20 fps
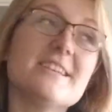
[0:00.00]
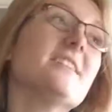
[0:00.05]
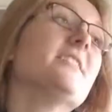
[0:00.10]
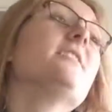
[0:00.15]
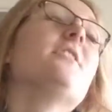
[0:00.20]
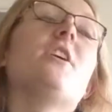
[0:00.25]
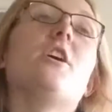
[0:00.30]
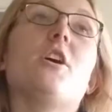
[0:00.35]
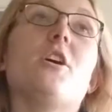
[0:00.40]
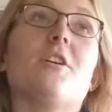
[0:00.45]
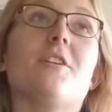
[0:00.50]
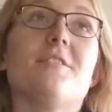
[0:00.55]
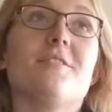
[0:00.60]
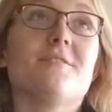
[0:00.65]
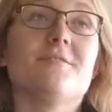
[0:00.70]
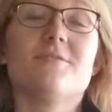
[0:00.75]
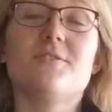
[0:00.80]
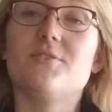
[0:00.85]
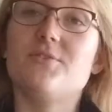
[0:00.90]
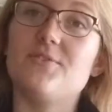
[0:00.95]
They're
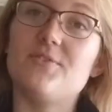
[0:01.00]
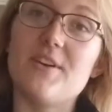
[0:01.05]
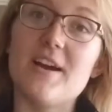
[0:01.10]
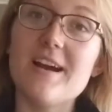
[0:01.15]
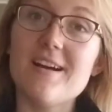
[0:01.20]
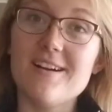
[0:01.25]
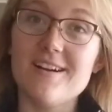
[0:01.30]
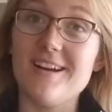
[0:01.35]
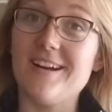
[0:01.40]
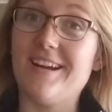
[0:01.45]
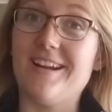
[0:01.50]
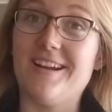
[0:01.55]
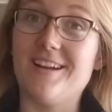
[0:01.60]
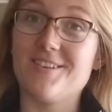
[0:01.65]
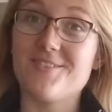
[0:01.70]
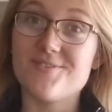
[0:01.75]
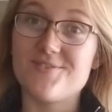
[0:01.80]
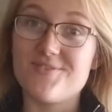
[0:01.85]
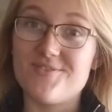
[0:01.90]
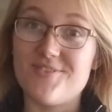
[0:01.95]
very,
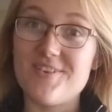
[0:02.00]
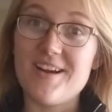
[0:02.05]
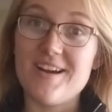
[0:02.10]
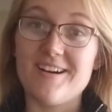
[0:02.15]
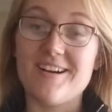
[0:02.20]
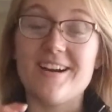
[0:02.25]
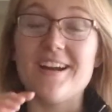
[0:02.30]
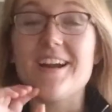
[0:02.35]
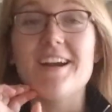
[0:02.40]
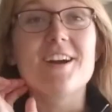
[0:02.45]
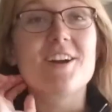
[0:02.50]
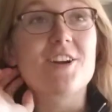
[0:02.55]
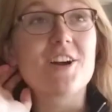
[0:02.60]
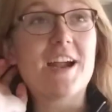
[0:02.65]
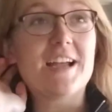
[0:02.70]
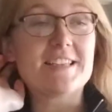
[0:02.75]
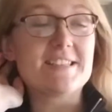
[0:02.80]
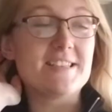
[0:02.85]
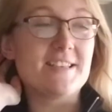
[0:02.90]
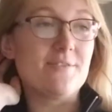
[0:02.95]
very
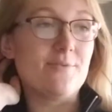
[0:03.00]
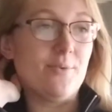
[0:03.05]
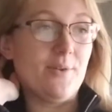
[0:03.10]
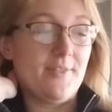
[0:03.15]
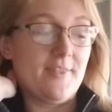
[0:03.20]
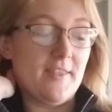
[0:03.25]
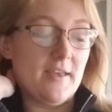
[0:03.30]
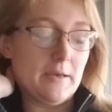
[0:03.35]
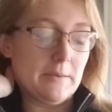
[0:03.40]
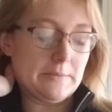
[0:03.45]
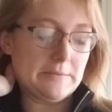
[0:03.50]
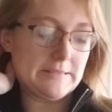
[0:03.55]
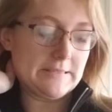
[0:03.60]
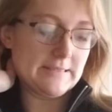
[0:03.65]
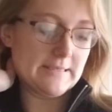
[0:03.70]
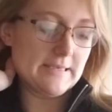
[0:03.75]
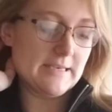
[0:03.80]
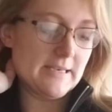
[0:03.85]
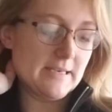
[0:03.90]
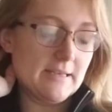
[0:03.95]
aggressive with those
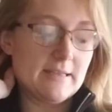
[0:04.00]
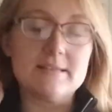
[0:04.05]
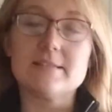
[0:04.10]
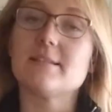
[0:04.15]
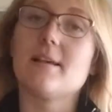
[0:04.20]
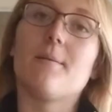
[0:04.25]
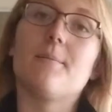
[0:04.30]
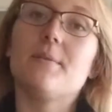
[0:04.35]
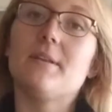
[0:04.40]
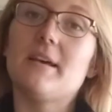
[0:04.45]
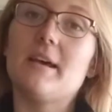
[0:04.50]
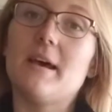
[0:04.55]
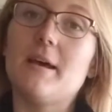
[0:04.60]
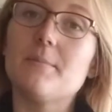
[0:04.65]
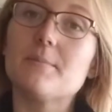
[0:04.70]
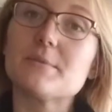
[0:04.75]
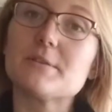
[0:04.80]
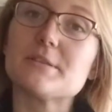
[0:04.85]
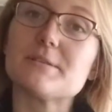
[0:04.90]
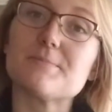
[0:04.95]

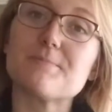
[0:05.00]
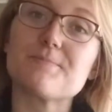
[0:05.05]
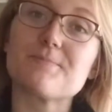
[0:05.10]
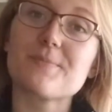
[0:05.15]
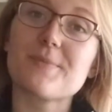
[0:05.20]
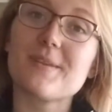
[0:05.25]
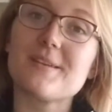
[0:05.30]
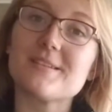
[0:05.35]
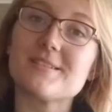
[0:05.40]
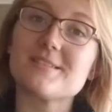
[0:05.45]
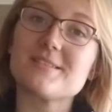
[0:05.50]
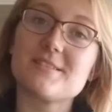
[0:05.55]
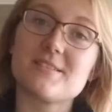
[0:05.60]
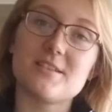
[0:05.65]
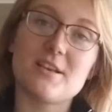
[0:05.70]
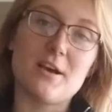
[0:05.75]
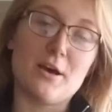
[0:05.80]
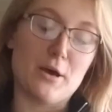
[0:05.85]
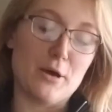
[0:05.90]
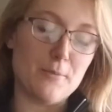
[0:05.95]
sometimes.
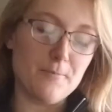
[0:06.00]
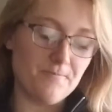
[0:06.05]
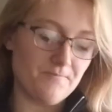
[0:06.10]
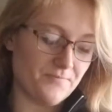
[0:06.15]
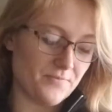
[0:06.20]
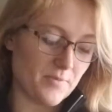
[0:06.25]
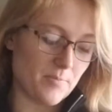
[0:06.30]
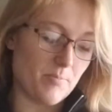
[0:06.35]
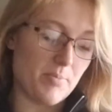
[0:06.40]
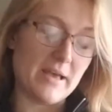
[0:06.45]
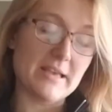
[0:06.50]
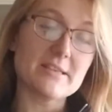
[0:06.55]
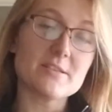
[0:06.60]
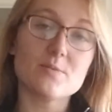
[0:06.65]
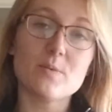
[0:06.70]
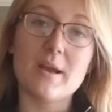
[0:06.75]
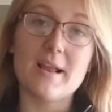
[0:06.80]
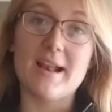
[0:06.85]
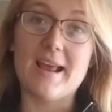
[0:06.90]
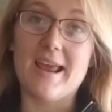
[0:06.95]
So best
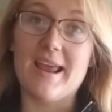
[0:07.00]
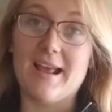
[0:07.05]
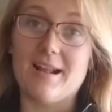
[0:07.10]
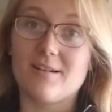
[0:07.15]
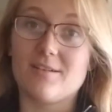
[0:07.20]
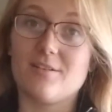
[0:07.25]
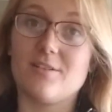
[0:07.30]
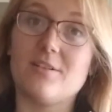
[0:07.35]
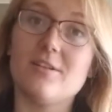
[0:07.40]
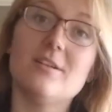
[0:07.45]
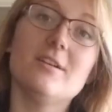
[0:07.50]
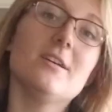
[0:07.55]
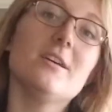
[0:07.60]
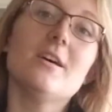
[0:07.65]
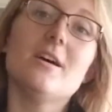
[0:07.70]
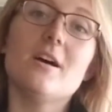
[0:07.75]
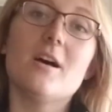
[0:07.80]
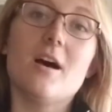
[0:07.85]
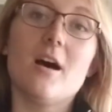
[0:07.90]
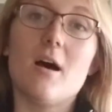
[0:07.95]
way to handle
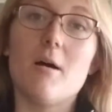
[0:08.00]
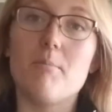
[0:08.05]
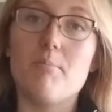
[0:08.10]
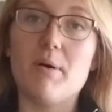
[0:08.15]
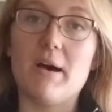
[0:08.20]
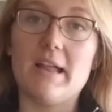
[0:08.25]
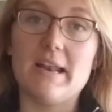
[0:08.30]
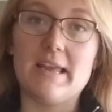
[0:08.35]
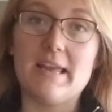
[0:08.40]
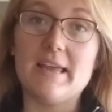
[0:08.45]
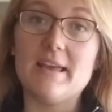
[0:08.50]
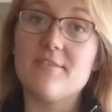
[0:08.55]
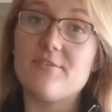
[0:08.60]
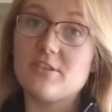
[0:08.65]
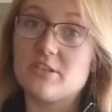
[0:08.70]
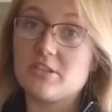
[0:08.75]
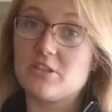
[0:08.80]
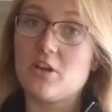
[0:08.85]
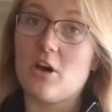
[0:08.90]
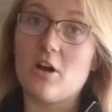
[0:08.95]
a bunny if
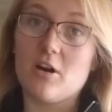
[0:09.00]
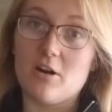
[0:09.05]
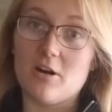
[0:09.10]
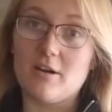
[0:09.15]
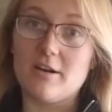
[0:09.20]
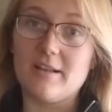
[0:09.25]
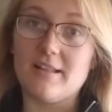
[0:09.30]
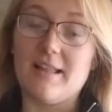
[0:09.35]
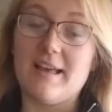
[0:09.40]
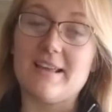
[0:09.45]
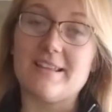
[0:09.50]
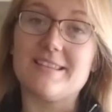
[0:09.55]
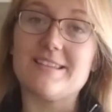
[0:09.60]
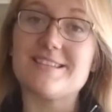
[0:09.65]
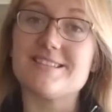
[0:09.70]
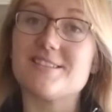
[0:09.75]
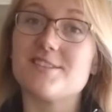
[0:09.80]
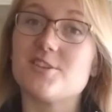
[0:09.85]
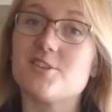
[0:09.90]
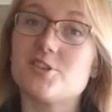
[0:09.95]
it's not already like
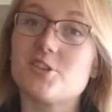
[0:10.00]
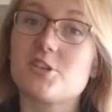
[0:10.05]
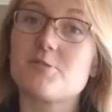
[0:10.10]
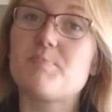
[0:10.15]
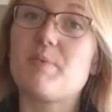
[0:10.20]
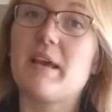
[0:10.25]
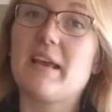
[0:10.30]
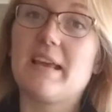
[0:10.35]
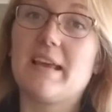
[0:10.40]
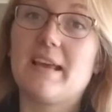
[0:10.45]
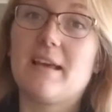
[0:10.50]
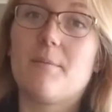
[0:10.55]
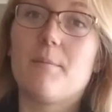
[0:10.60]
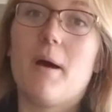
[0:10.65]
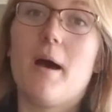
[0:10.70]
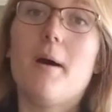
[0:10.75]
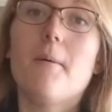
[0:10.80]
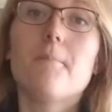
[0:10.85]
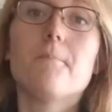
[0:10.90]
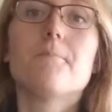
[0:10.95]
this and you're just picking them
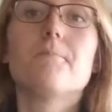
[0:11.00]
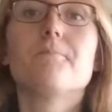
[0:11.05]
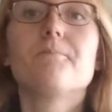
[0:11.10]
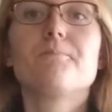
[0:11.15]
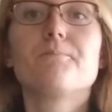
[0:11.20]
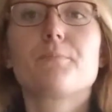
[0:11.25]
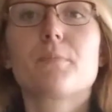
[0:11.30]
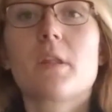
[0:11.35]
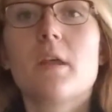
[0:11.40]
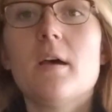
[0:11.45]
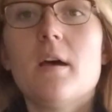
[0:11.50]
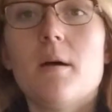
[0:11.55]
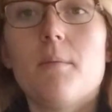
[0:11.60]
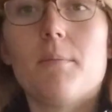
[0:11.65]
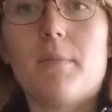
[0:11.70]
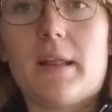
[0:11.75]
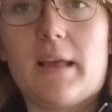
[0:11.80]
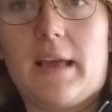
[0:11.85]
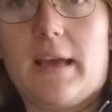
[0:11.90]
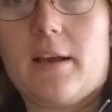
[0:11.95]
up,
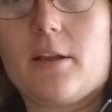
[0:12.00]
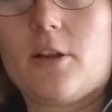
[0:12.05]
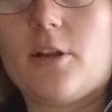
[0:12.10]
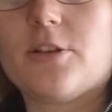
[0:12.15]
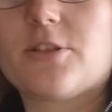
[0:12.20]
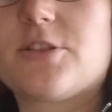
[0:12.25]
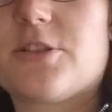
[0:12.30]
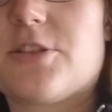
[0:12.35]
I'm gonna get closer